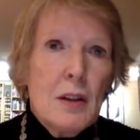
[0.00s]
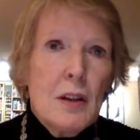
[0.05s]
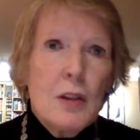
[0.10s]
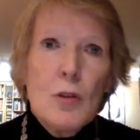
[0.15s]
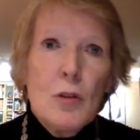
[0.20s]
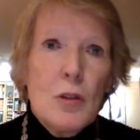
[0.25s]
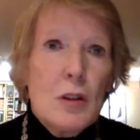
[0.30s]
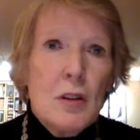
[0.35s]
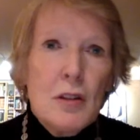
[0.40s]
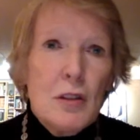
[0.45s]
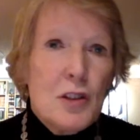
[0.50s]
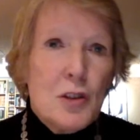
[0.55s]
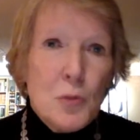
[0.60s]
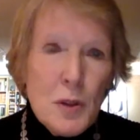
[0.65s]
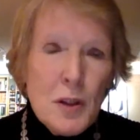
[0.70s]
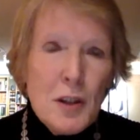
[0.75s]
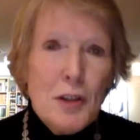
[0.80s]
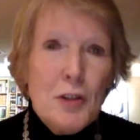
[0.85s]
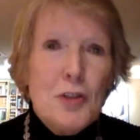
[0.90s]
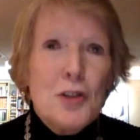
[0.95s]
You, the
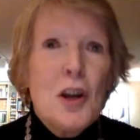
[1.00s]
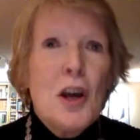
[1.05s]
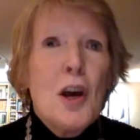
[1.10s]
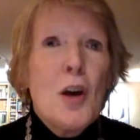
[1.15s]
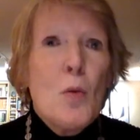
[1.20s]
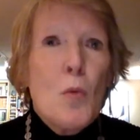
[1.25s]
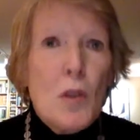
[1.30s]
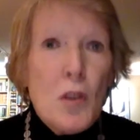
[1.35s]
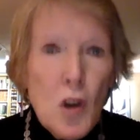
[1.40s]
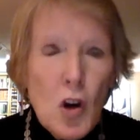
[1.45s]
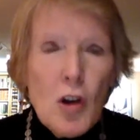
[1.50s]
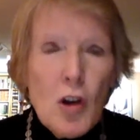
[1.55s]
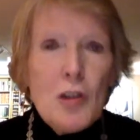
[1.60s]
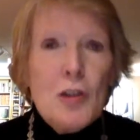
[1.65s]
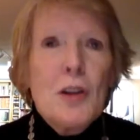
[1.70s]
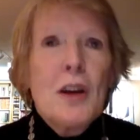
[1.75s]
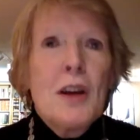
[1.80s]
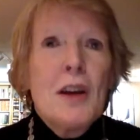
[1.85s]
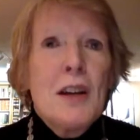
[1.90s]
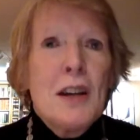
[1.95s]
Swedes were
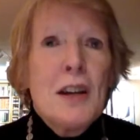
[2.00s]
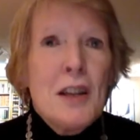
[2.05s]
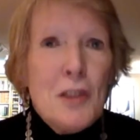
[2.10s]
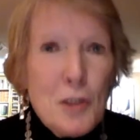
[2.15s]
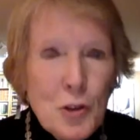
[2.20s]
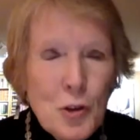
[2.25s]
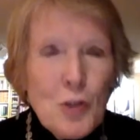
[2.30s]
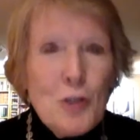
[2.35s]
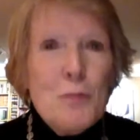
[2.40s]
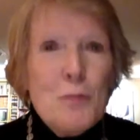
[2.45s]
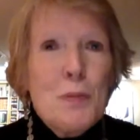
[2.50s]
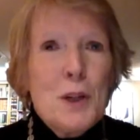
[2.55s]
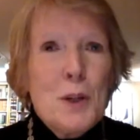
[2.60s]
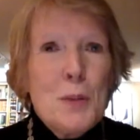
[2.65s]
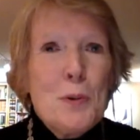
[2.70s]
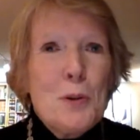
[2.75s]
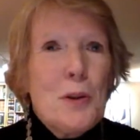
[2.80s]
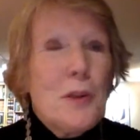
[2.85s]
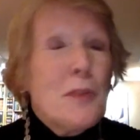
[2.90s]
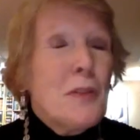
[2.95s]
not the sort of
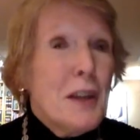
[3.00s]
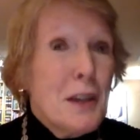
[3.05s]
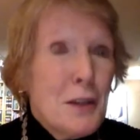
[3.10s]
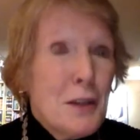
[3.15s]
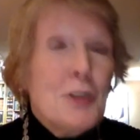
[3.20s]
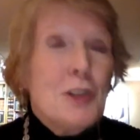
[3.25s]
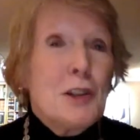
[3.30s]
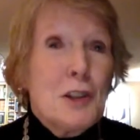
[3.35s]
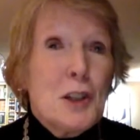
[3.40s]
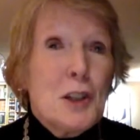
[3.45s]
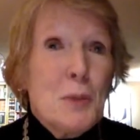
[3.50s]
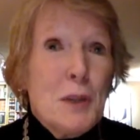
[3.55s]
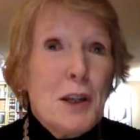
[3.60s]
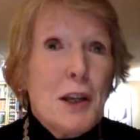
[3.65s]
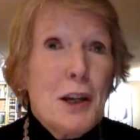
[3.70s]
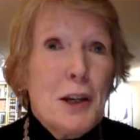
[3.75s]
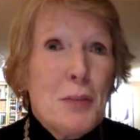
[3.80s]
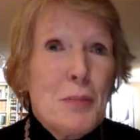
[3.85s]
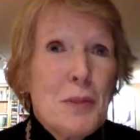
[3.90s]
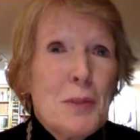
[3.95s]
people that they have since
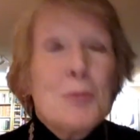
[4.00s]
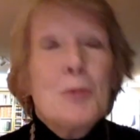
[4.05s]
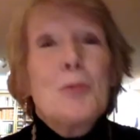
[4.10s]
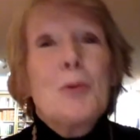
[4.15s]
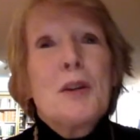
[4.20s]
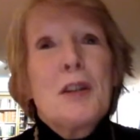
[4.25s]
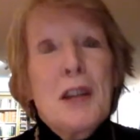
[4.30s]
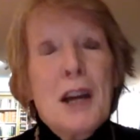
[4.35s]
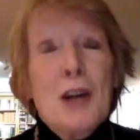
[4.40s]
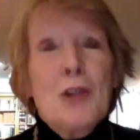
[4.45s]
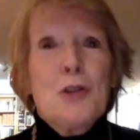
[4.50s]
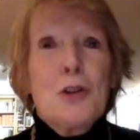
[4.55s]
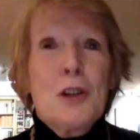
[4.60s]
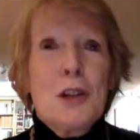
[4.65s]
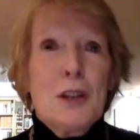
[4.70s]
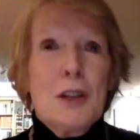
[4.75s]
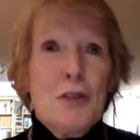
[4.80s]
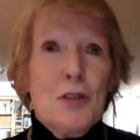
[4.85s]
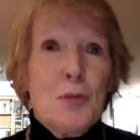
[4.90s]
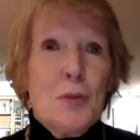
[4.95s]
become. I mean, we now
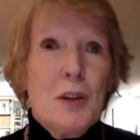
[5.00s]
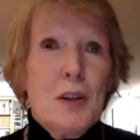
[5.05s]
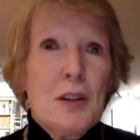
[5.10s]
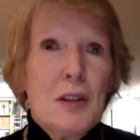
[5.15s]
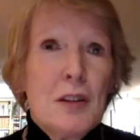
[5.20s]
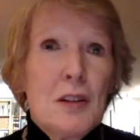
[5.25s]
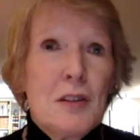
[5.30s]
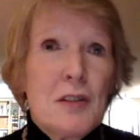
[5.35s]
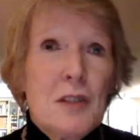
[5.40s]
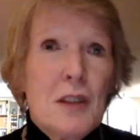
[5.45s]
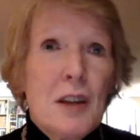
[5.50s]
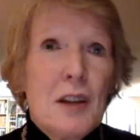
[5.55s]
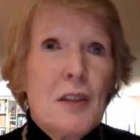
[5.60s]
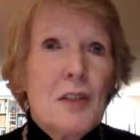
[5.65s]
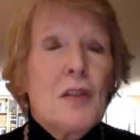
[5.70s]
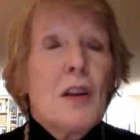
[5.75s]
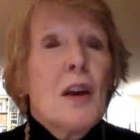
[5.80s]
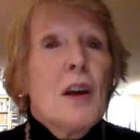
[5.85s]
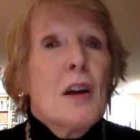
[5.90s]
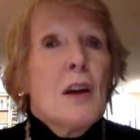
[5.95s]
think of Sweden as,
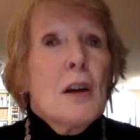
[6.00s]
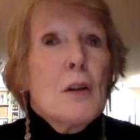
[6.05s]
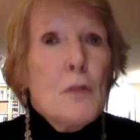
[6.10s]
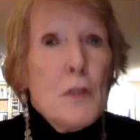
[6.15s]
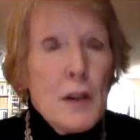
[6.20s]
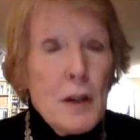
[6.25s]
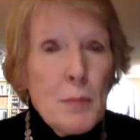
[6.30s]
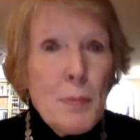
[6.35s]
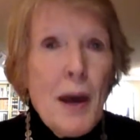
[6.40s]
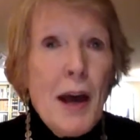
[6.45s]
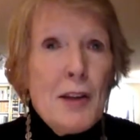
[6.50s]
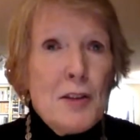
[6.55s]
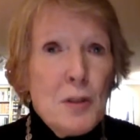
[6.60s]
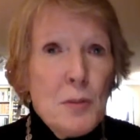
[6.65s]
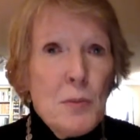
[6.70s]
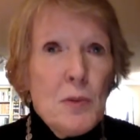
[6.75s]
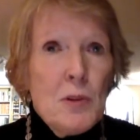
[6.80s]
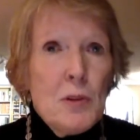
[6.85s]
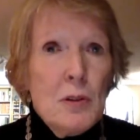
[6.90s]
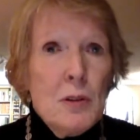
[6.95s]
as a very
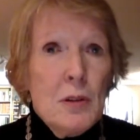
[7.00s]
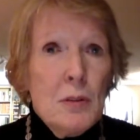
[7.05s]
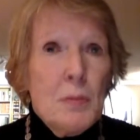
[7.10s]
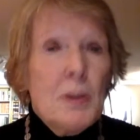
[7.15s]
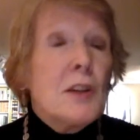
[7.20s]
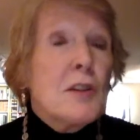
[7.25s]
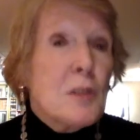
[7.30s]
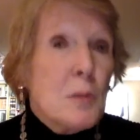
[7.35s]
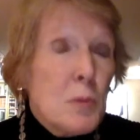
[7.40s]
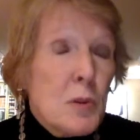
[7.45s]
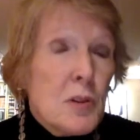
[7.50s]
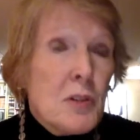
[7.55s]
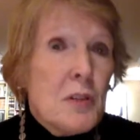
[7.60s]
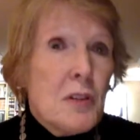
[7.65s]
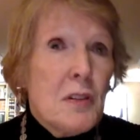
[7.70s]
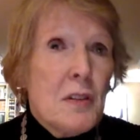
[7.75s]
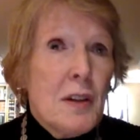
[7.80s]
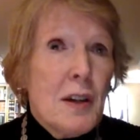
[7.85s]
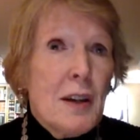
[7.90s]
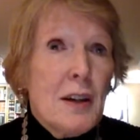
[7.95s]
passable, peaceable
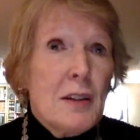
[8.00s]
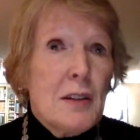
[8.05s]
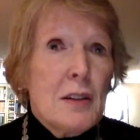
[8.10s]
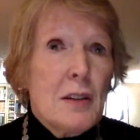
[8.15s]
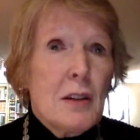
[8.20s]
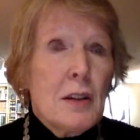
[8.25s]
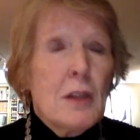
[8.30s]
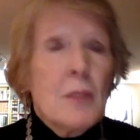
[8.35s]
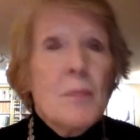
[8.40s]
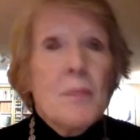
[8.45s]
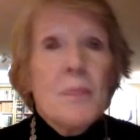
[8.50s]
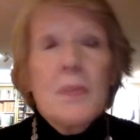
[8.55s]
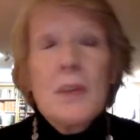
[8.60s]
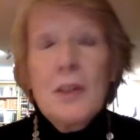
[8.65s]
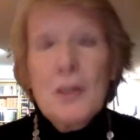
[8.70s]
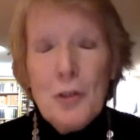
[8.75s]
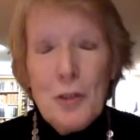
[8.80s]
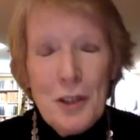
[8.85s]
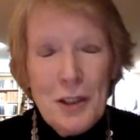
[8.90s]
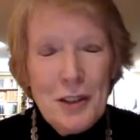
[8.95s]
society
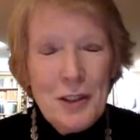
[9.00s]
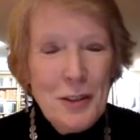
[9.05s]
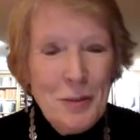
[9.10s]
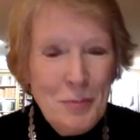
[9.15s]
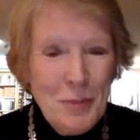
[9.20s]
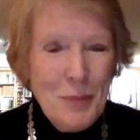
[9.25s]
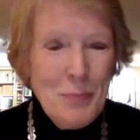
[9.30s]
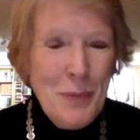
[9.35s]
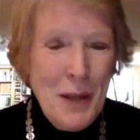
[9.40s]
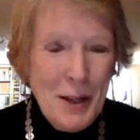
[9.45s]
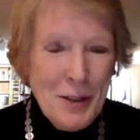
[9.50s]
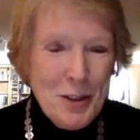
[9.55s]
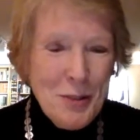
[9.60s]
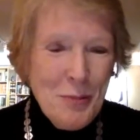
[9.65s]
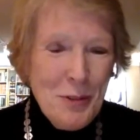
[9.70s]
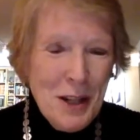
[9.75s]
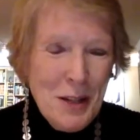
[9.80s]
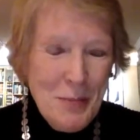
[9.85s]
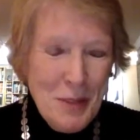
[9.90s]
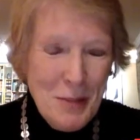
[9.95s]
sorry, I didn't
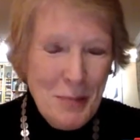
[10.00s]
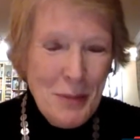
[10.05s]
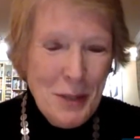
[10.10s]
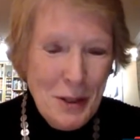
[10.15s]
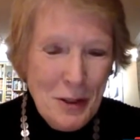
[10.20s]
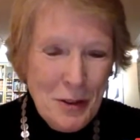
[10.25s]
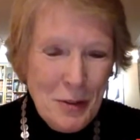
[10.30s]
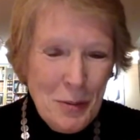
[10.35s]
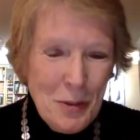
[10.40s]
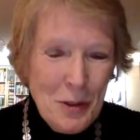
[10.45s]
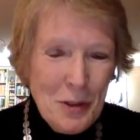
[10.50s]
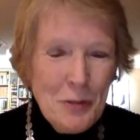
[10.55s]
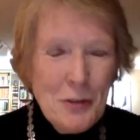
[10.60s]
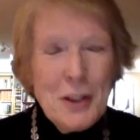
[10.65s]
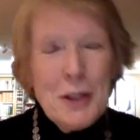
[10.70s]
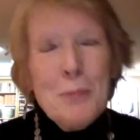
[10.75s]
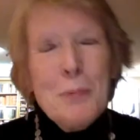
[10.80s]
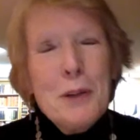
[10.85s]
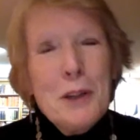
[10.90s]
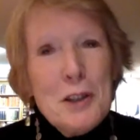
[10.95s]
passable, I meant peaceable,
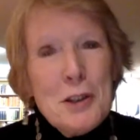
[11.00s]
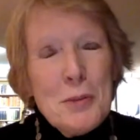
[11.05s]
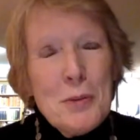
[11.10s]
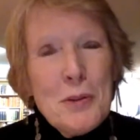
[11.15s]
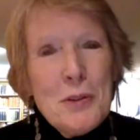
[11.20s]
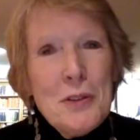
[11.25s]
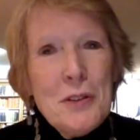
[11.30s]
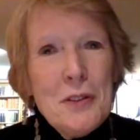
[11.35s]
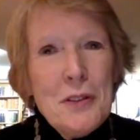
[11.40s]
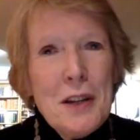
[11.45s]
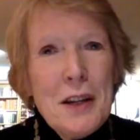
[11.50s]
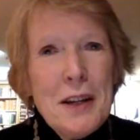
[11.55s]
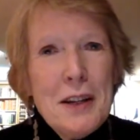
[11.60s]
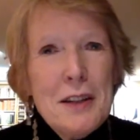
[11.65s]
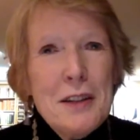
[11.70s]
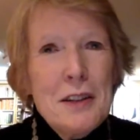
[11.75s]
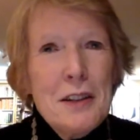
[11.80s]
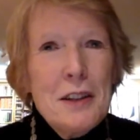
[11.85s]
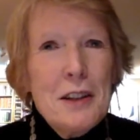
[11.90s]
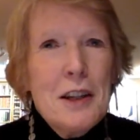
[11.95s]
very peaceable
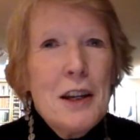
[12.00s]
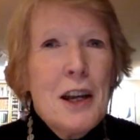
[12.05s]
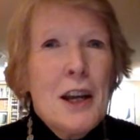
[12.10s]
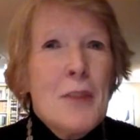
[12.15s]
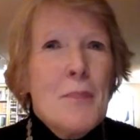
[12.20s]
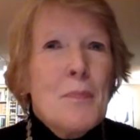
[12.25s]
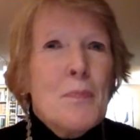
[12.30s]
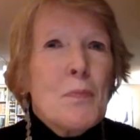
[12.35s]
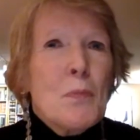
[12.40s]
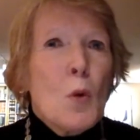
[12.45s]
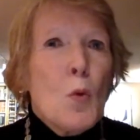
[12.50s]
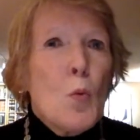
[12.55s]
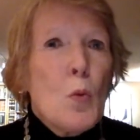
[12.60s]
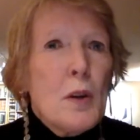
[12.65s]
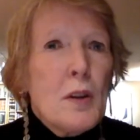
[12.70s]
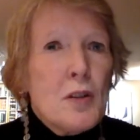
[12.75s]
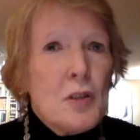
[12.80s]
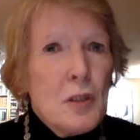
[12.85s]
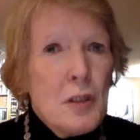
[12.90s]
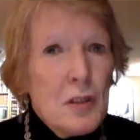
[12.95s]
society,
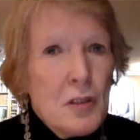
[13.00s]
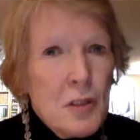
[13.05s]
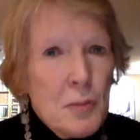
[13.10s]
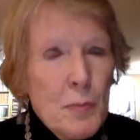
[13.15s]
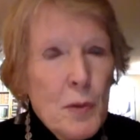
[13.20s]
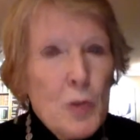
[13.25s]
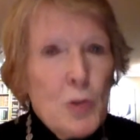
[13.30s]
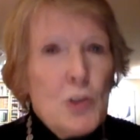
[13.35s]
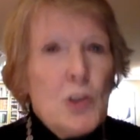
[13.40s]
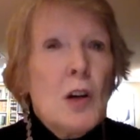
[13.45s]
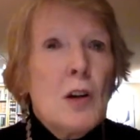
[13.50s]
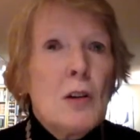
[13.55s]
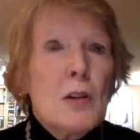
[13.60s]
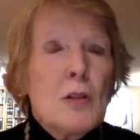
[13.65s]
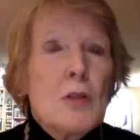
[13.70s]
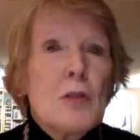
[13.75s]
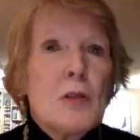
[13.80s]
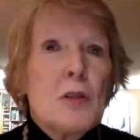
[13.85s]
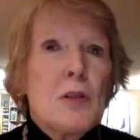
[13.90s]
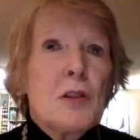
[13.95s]
which is both
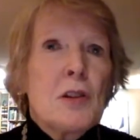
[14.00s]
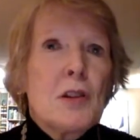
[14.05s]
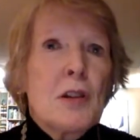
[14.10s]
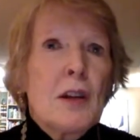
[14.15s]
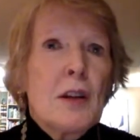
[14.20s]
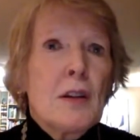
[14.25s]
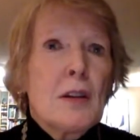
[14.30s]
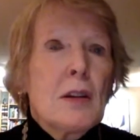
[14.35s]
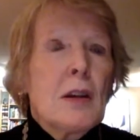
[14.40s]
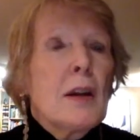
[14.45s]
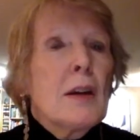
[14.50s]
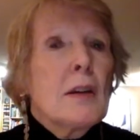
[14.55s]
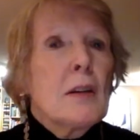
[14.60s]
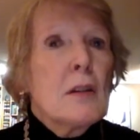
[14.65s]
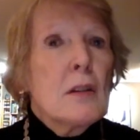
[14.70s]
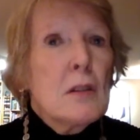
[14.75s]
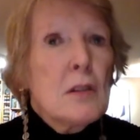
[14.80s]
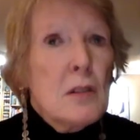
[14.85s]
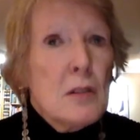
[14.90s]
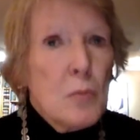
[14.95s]
tolerant and,
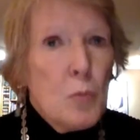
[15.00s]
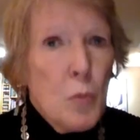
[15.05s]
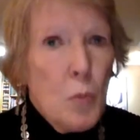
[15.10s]
and